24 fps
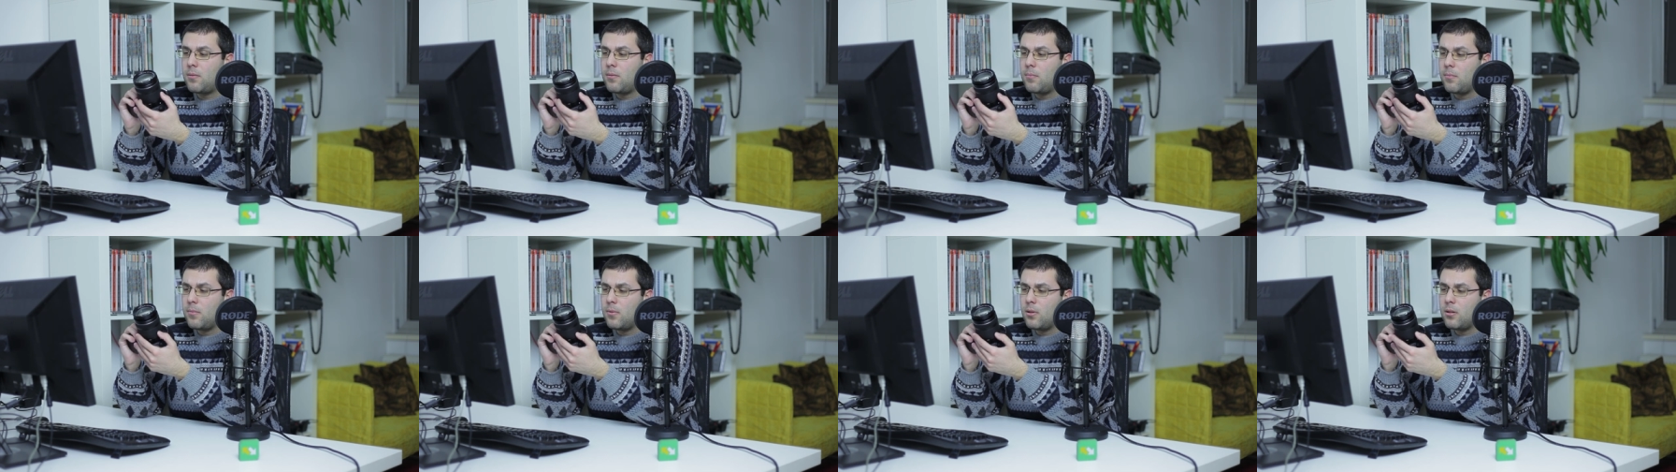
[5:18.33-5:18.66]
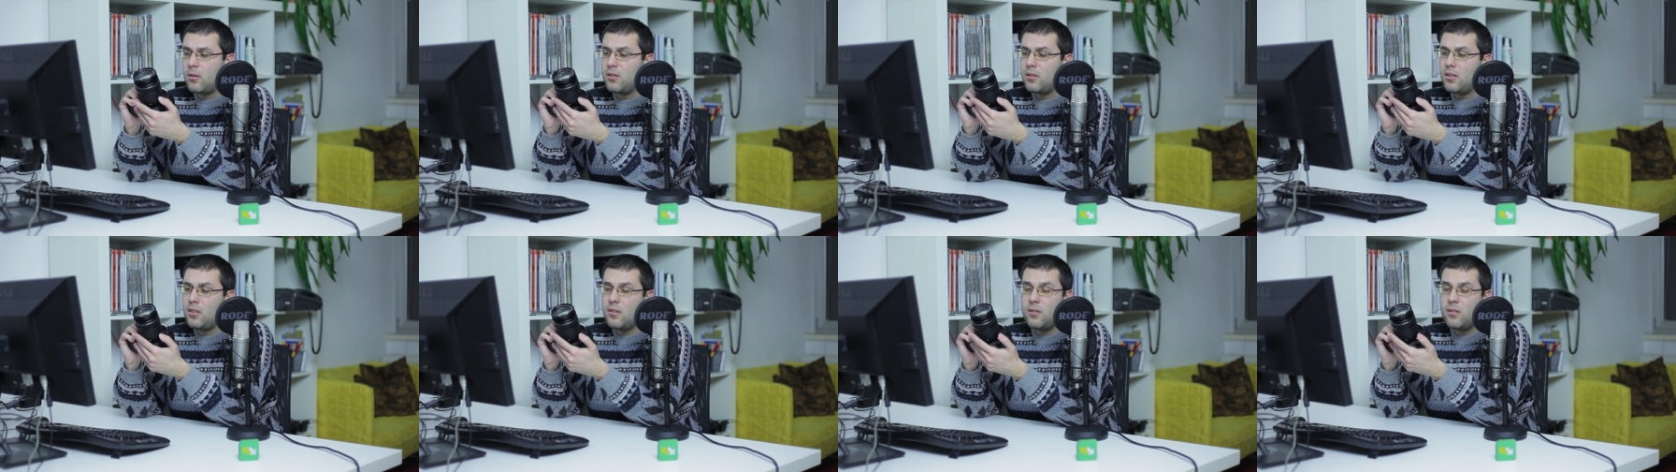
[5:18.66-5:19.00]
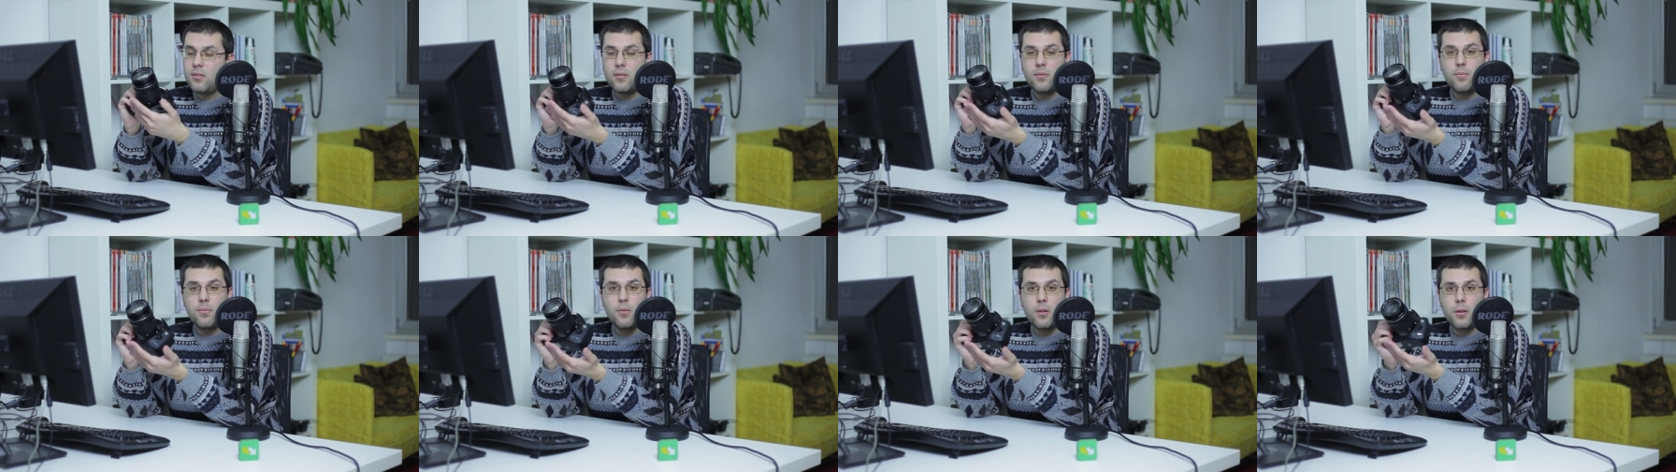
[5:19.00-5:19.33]
uh,
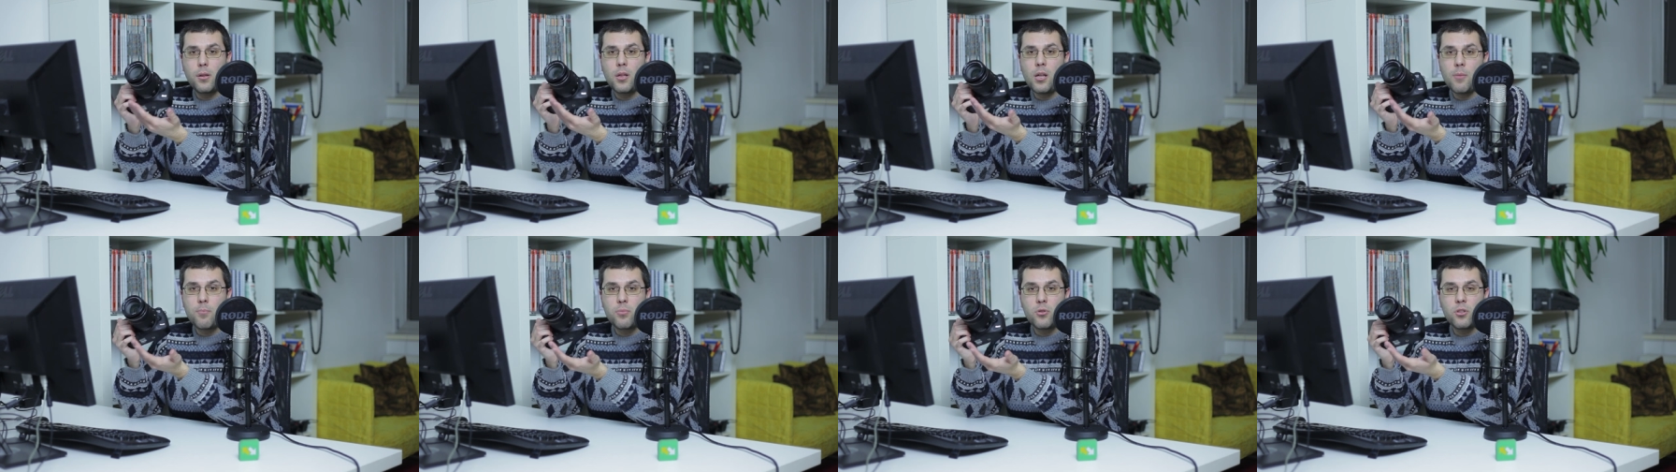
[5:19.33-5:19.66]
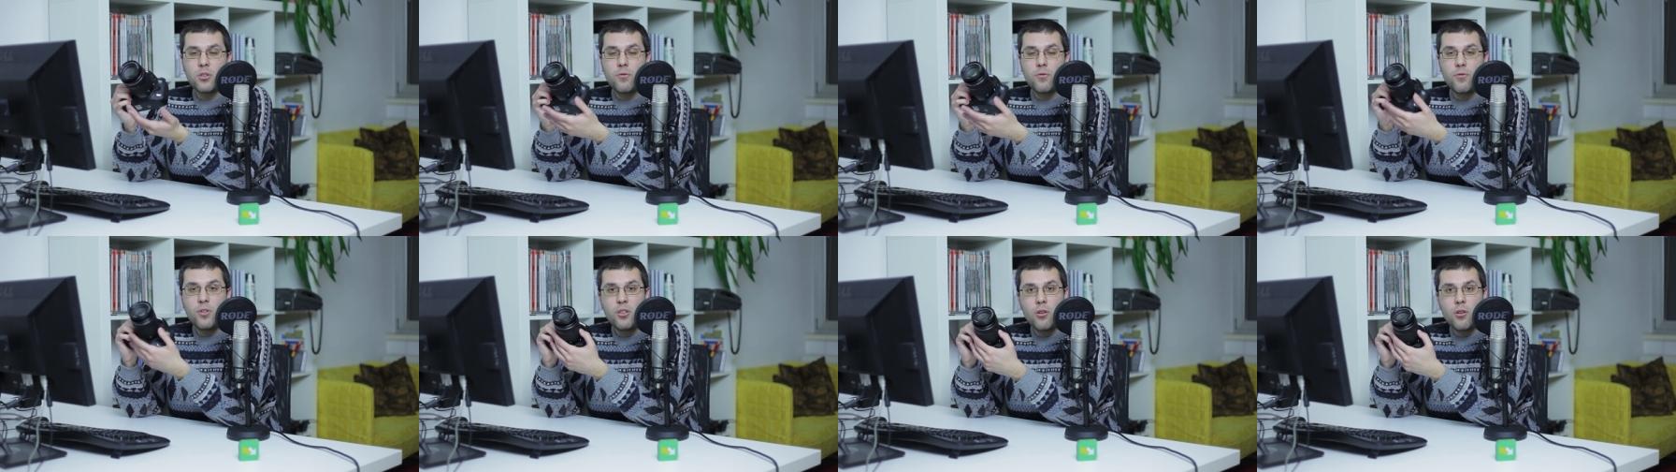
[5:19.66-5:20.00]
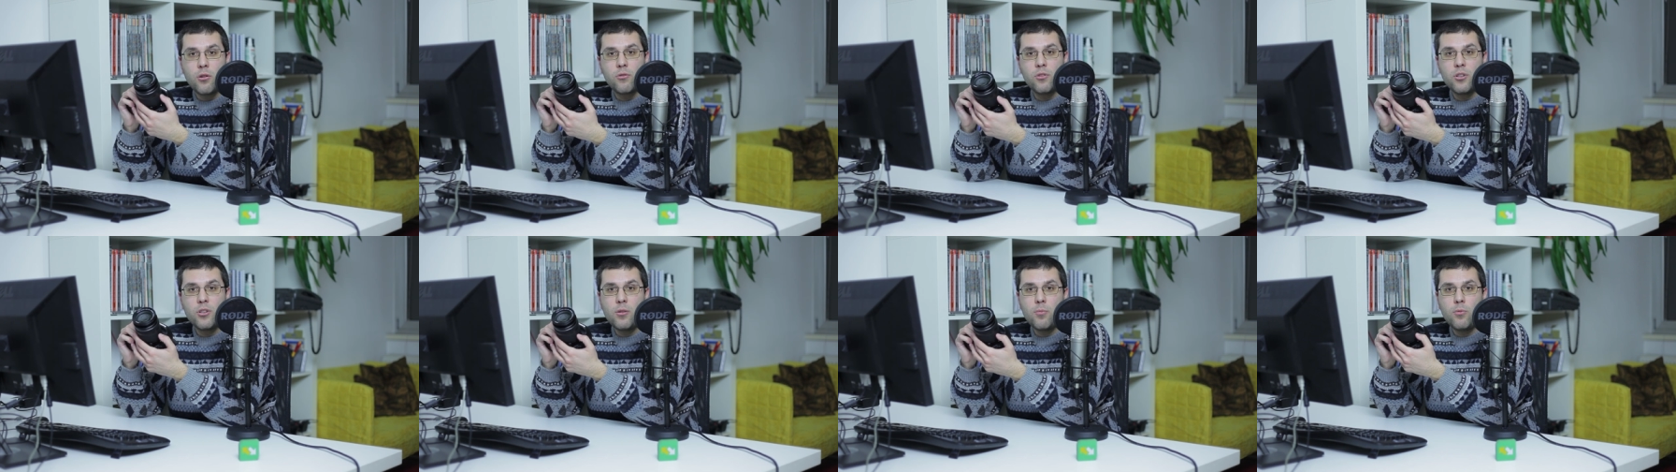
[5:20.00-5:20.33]
need a separate video
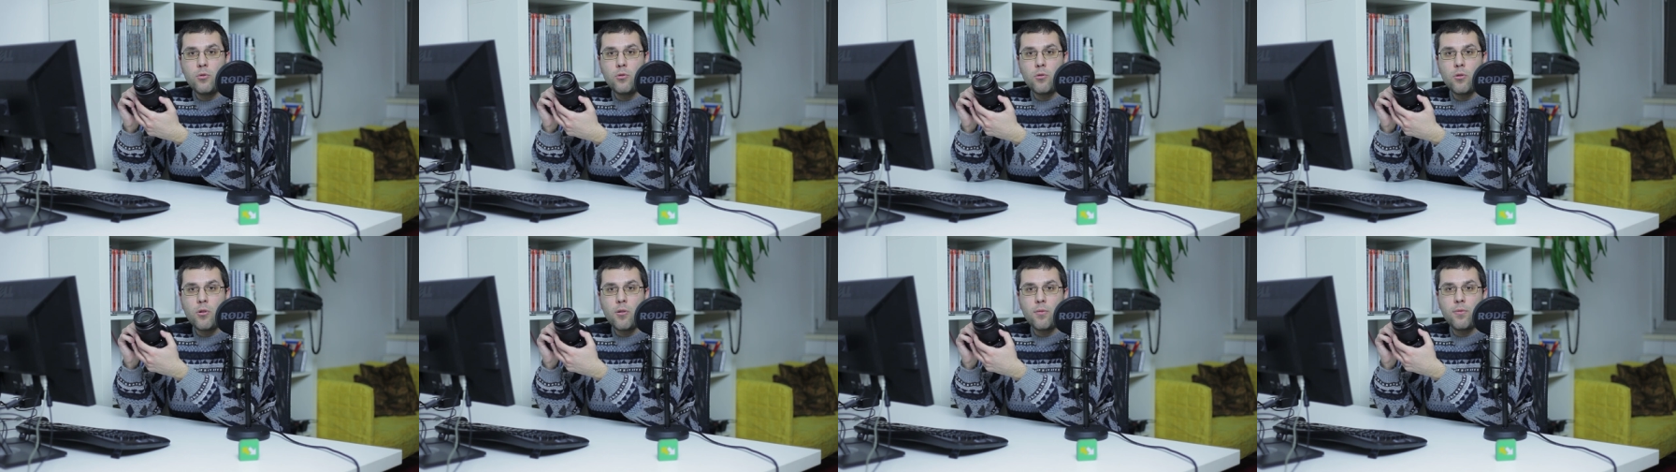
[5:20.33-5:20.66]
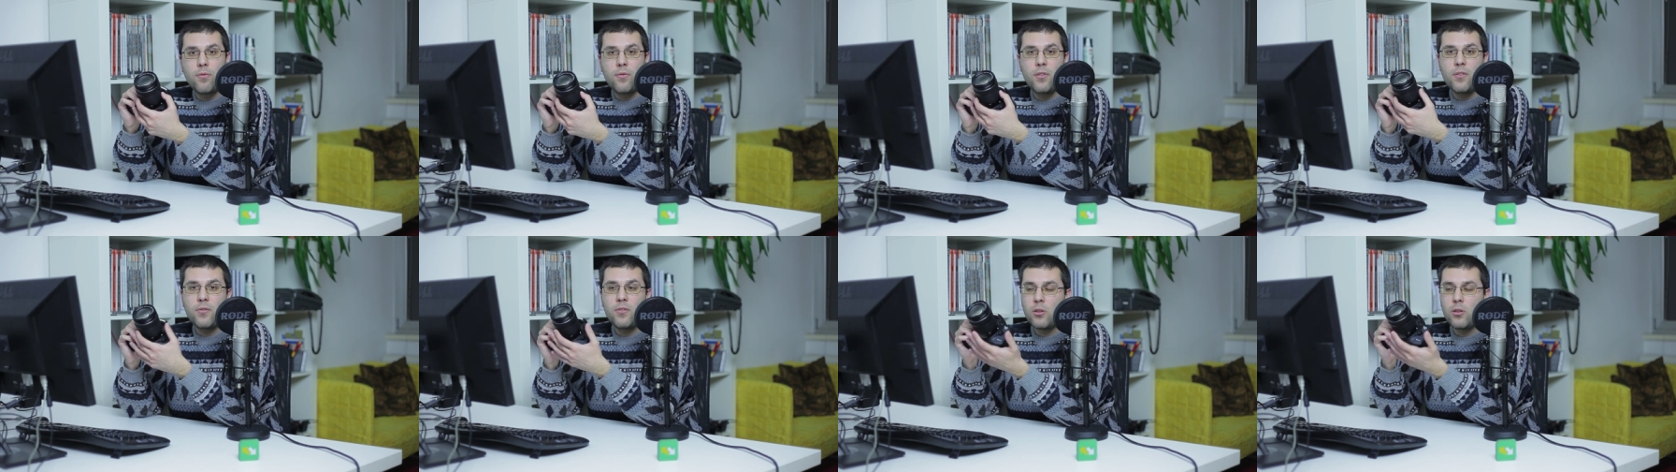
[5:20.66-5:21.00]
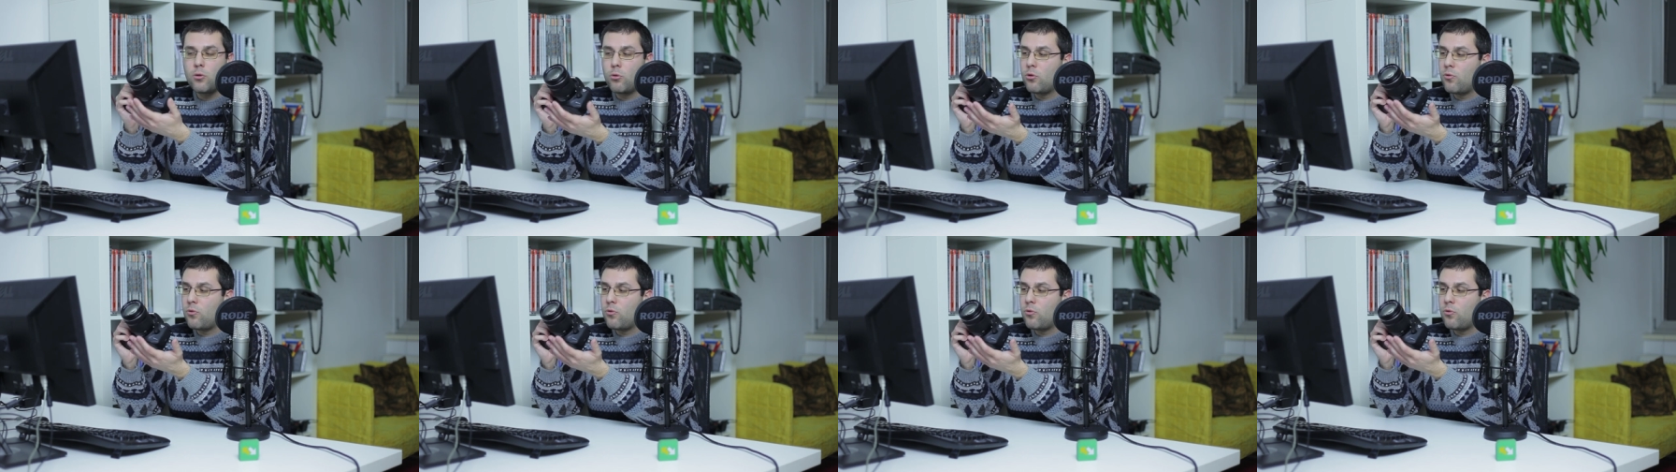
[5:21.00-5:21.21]
review of fifteen to